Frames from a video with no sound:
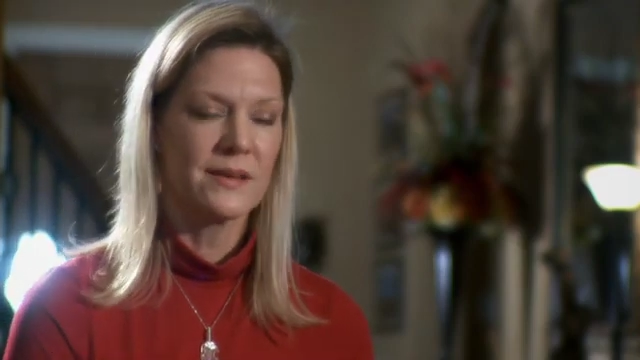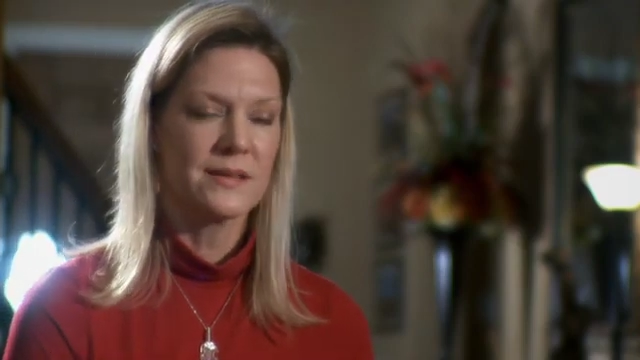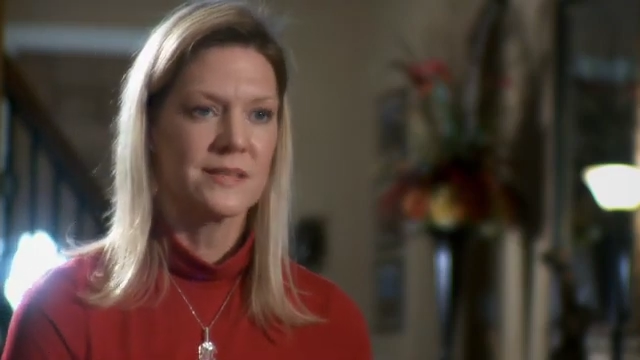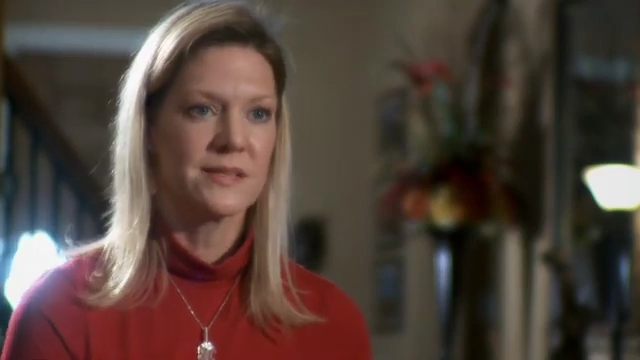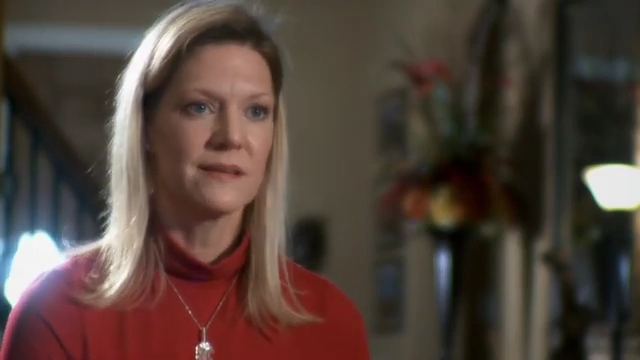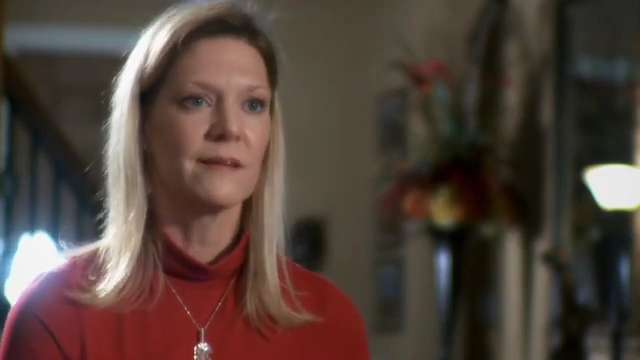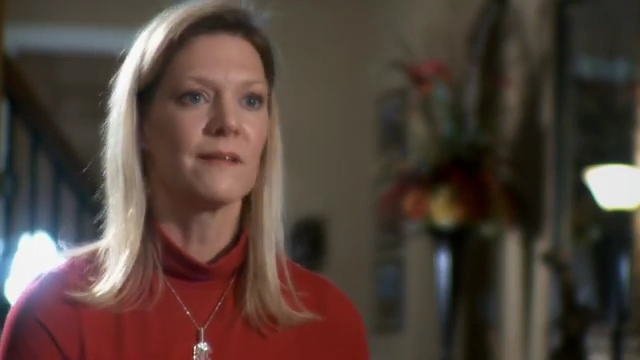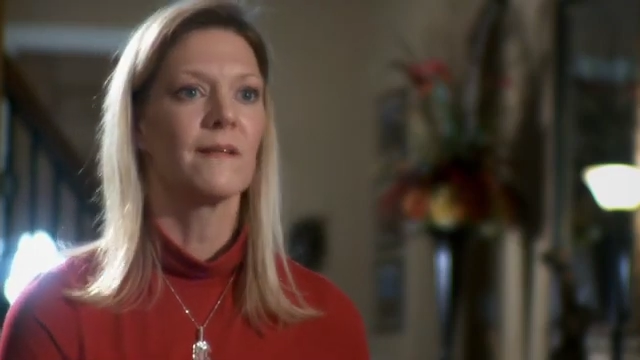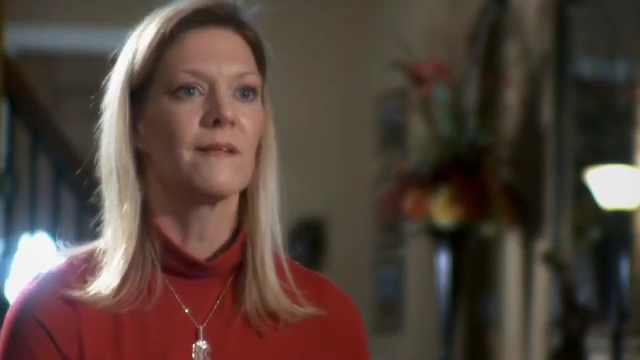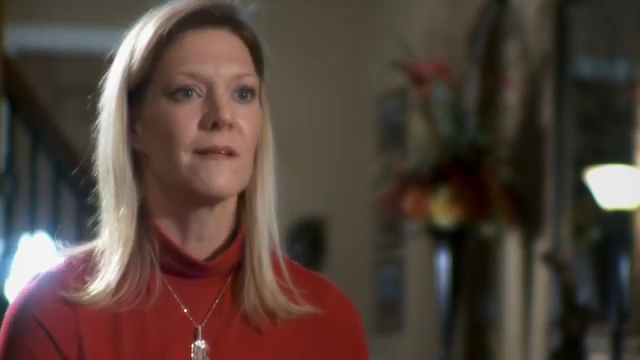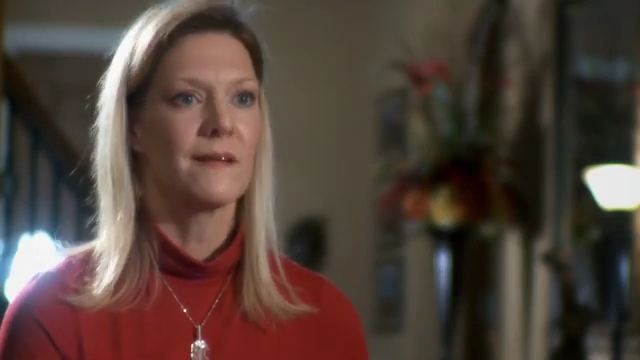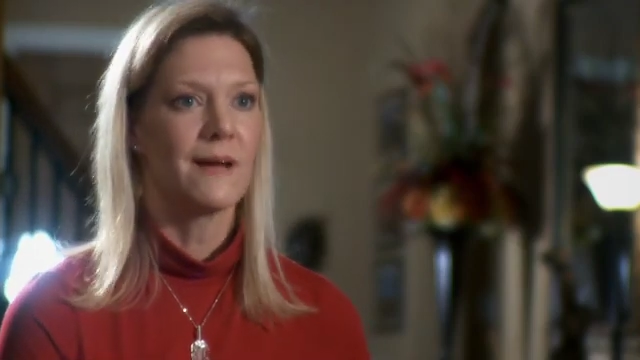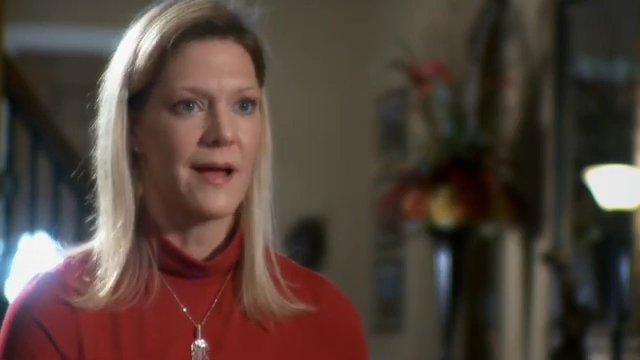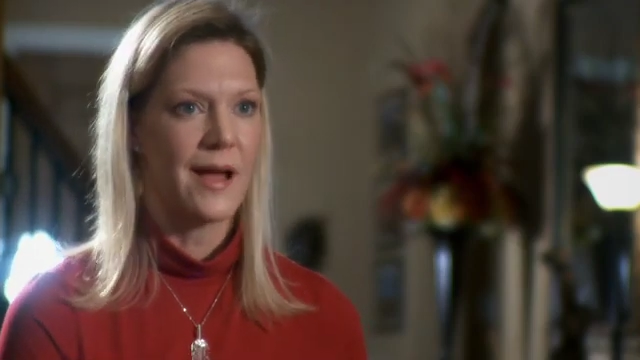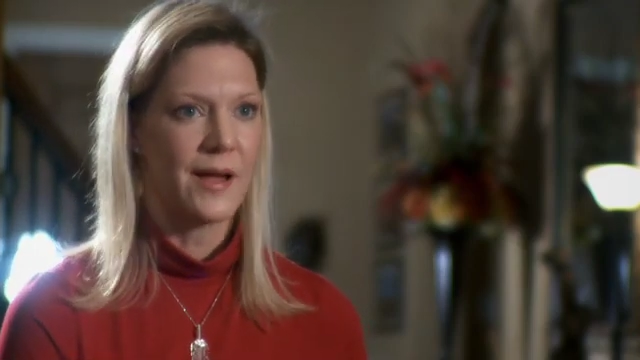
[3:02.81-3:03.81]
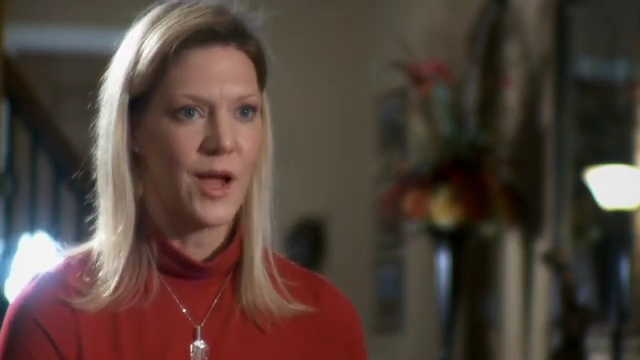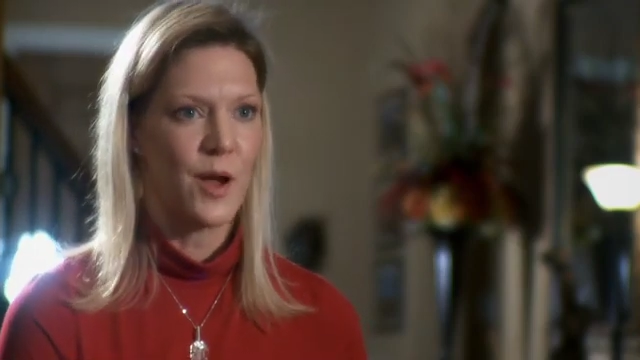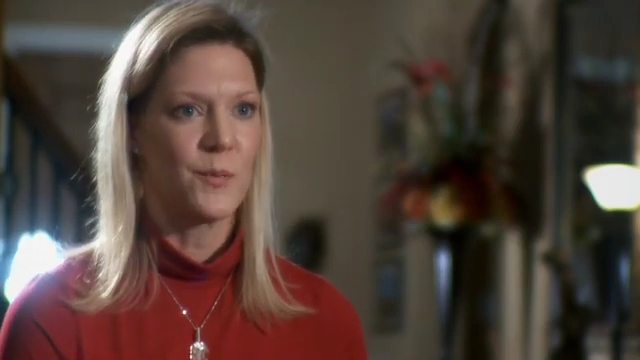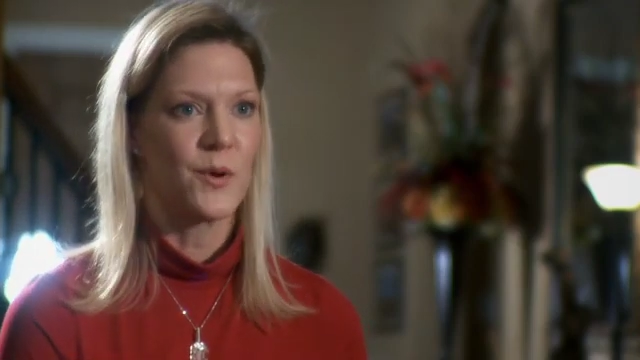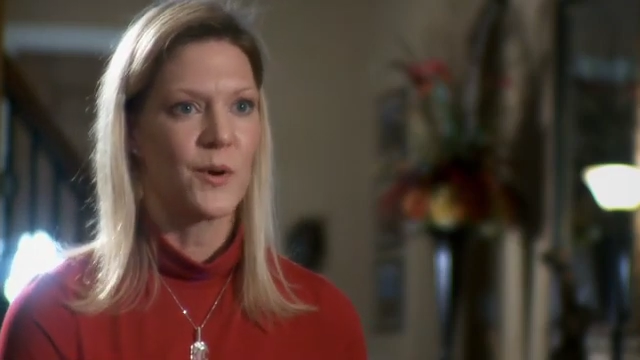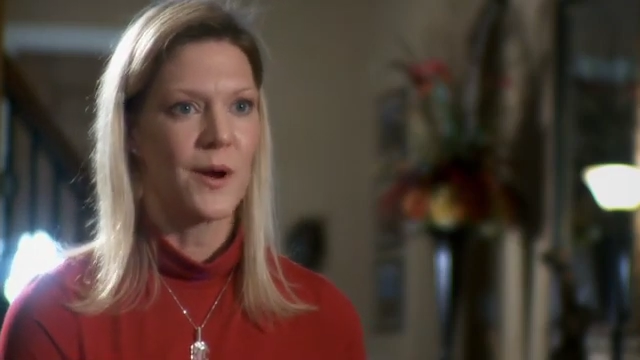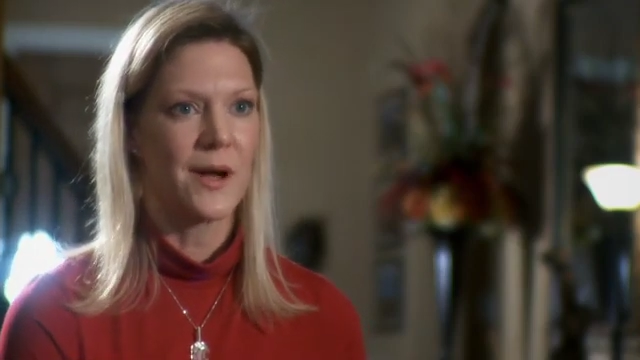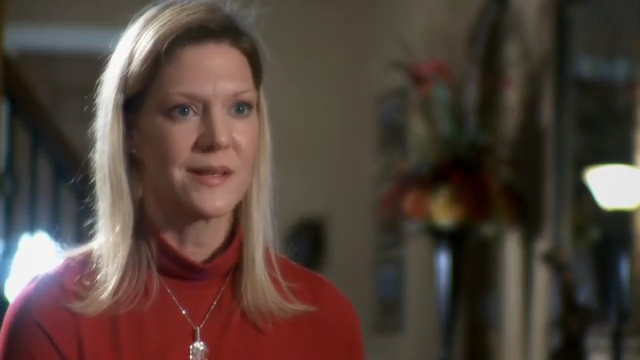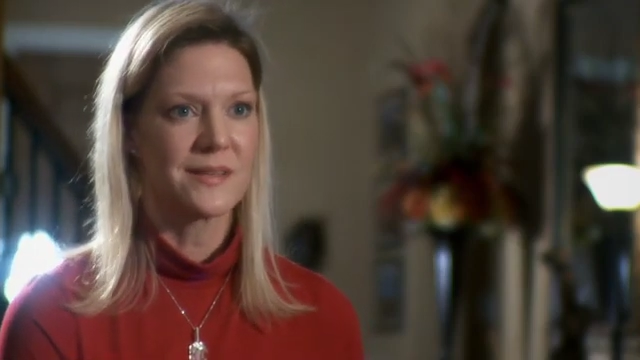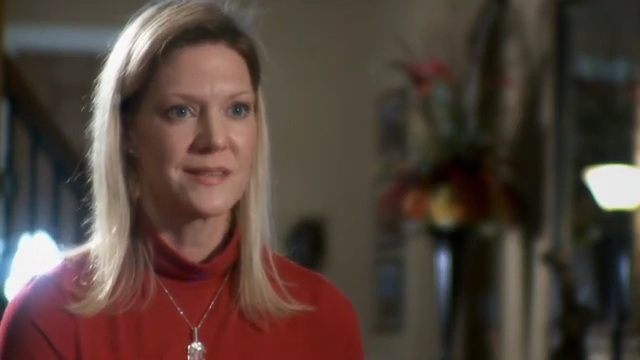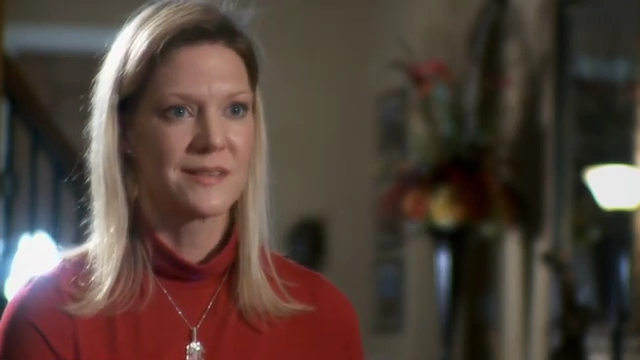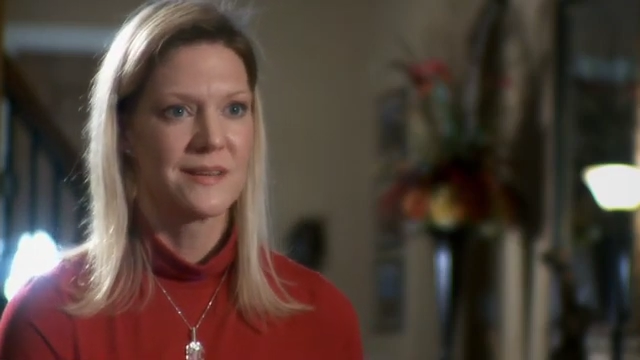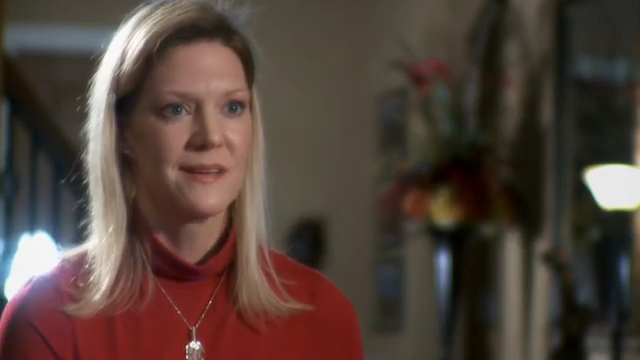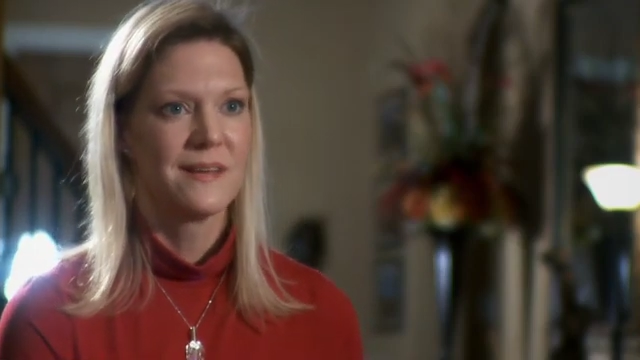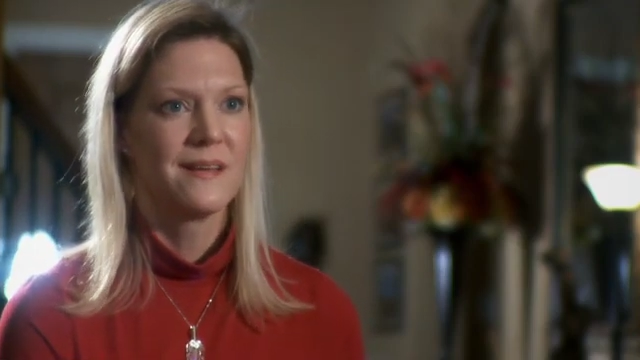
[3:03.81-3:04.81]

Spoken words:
until I came across